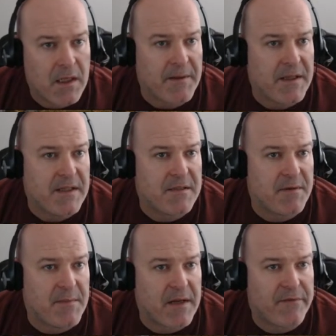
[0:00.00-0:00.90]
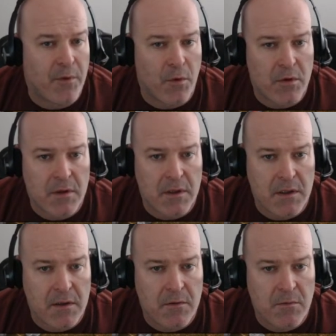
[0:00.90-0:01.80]
How many of these do we make?
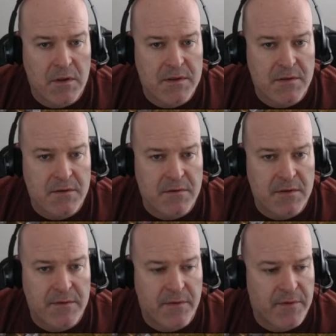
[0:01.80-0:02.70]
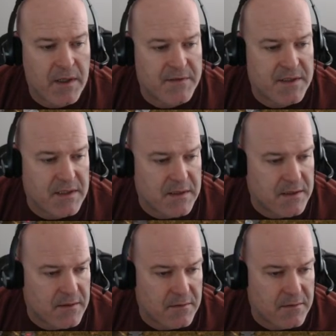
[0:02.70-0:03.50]
4? 1, 2, 3, 4, 5, 6.